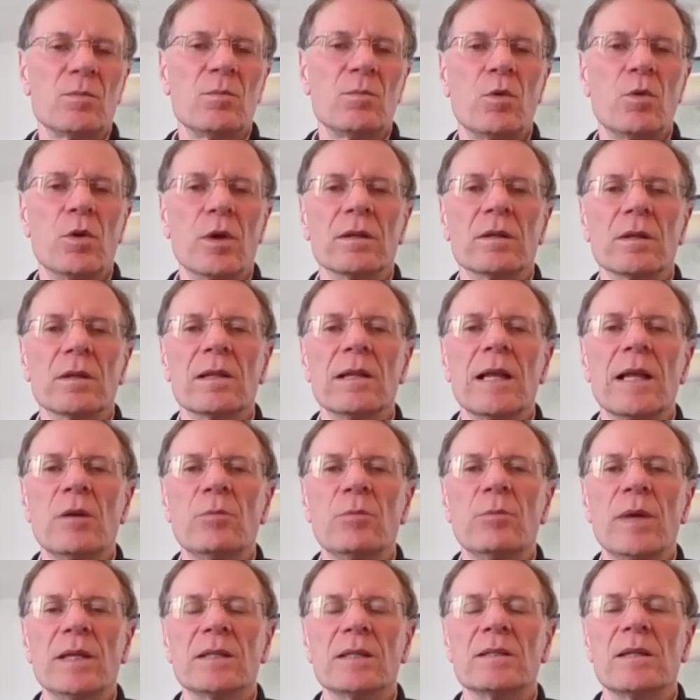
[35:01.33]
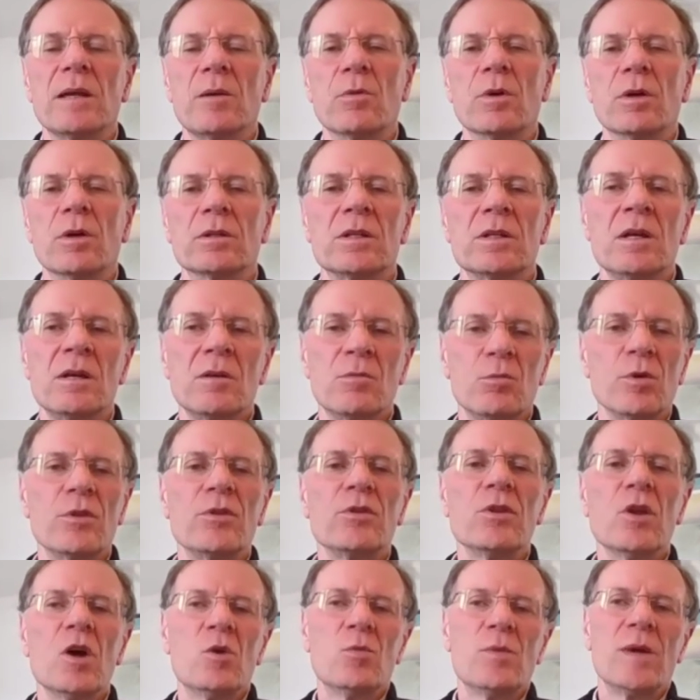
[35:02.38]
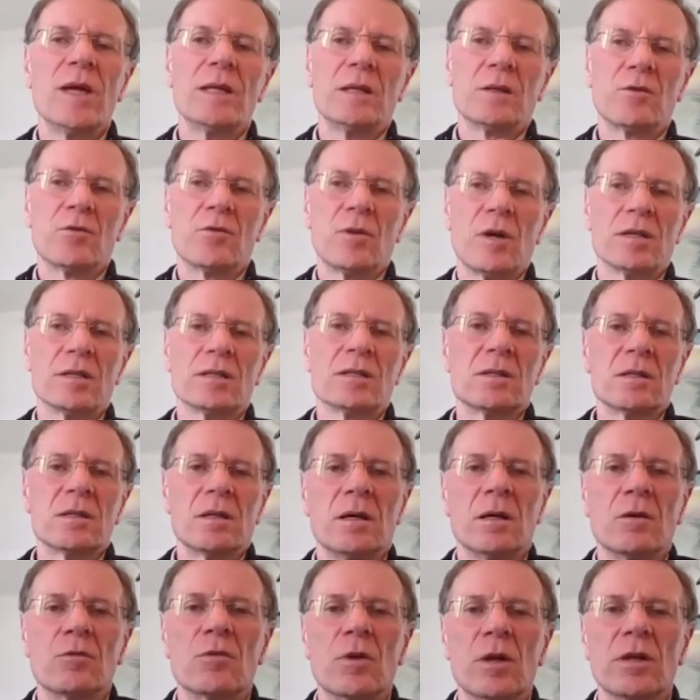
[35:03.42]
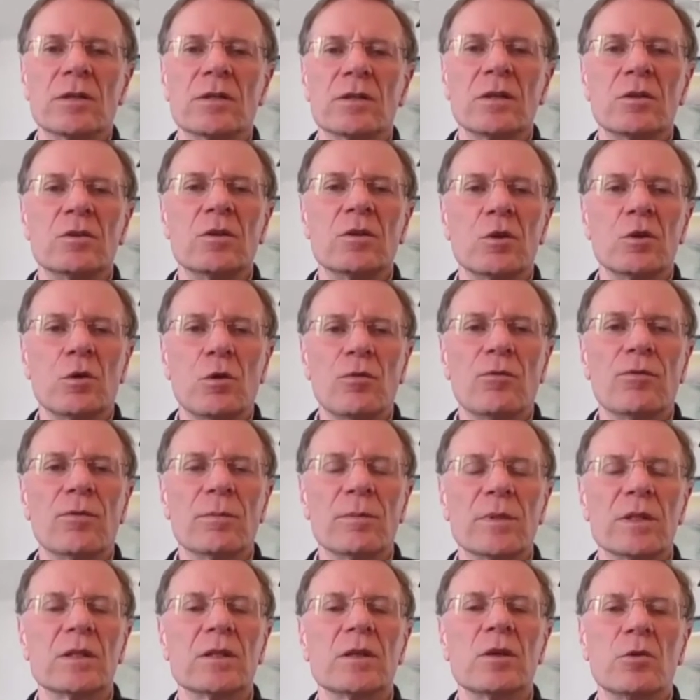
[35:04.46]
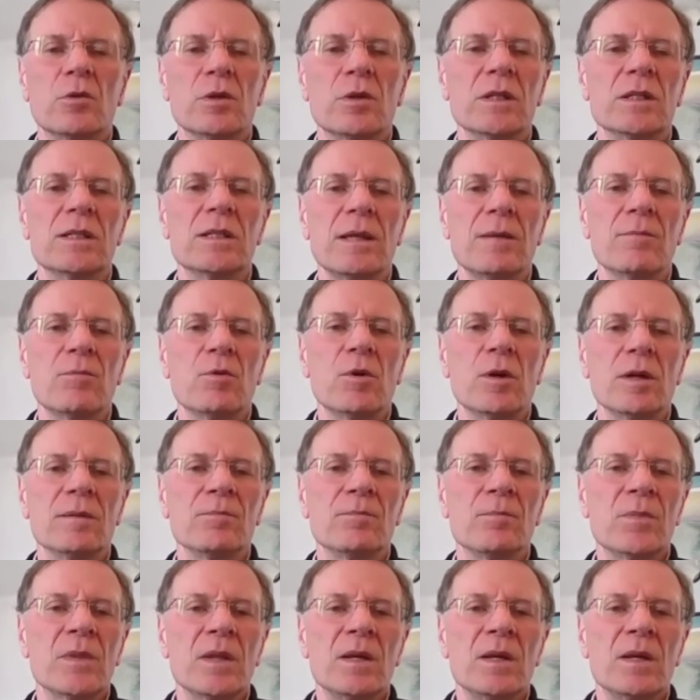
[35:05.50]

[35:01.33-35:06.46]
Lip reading: support the cloud-based networks with no way to cross across the two from a security standpoint.